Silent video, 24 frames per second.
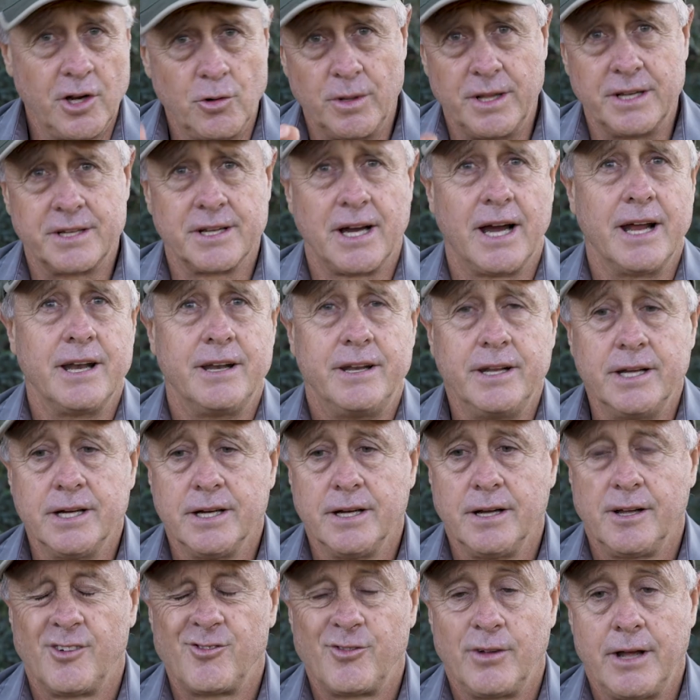with his
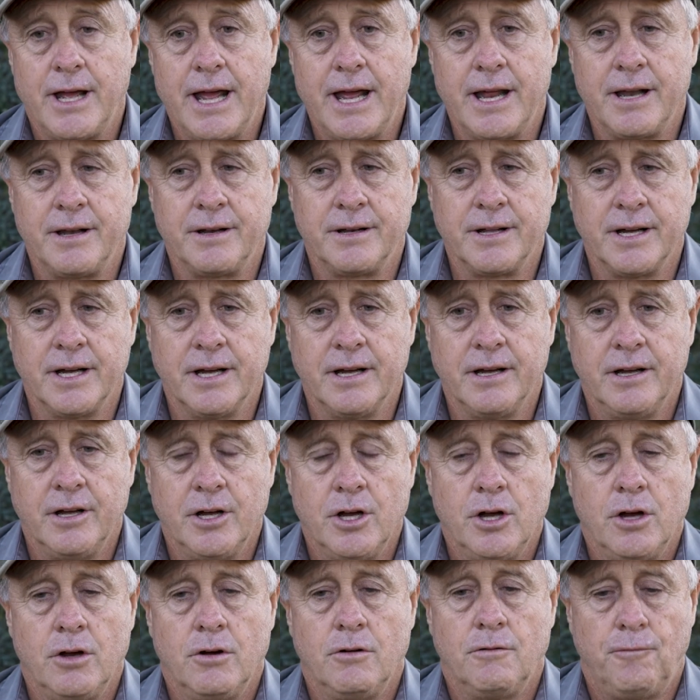idea and uh,
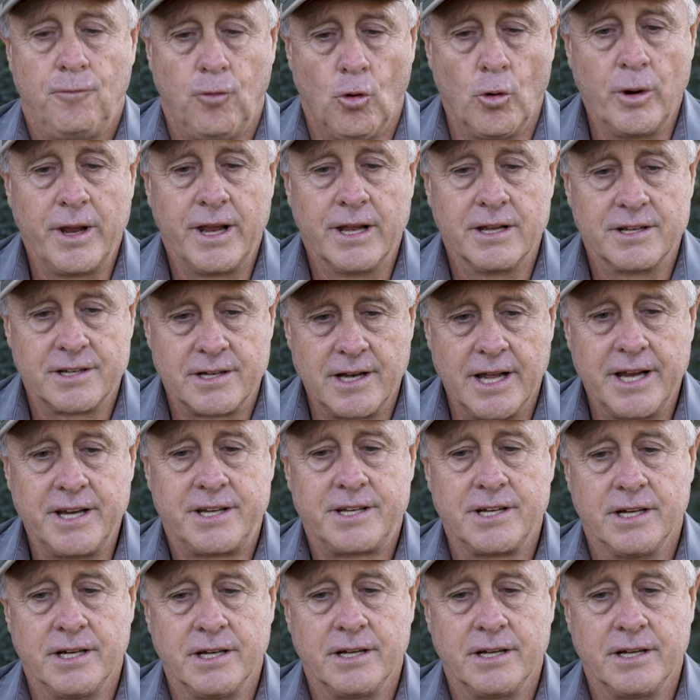four years later